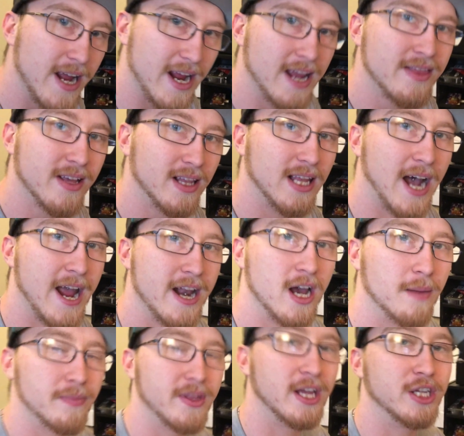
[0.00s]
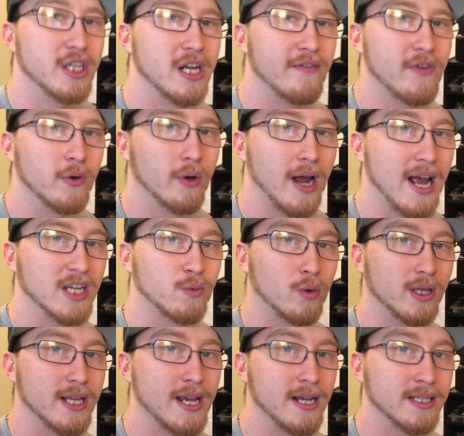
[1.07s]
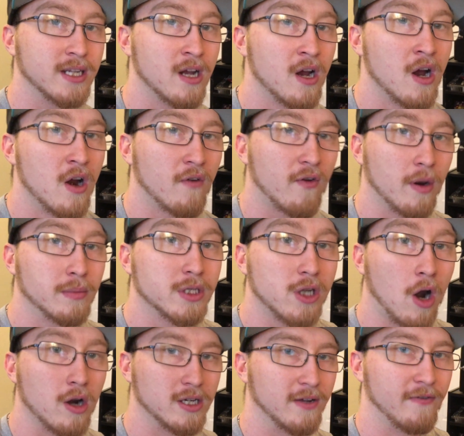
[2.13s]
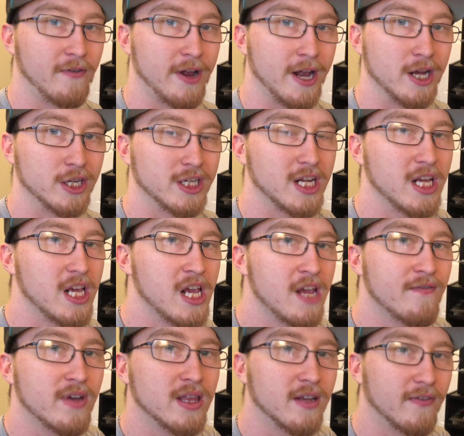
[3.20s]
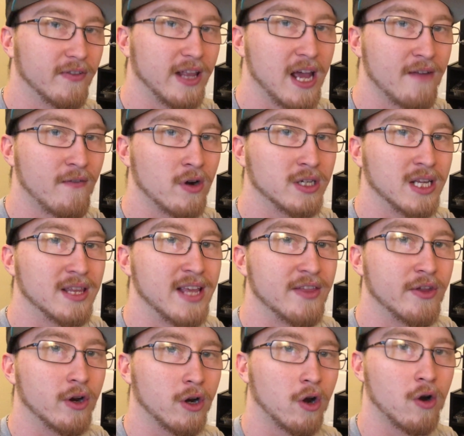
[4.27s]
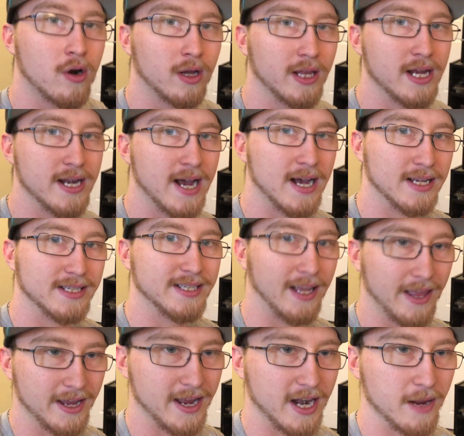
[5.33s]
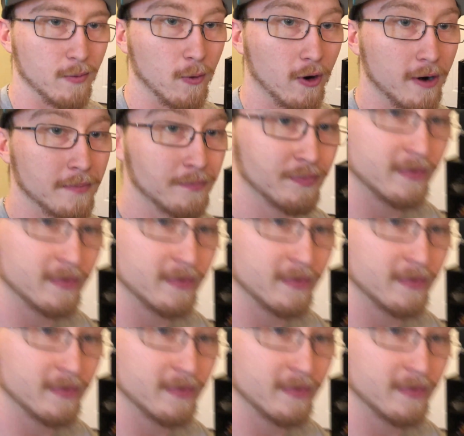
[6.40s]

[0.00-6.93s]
in the lineup that G Fuel has released from start to finish, even the flavors that they're currently not selling anymore.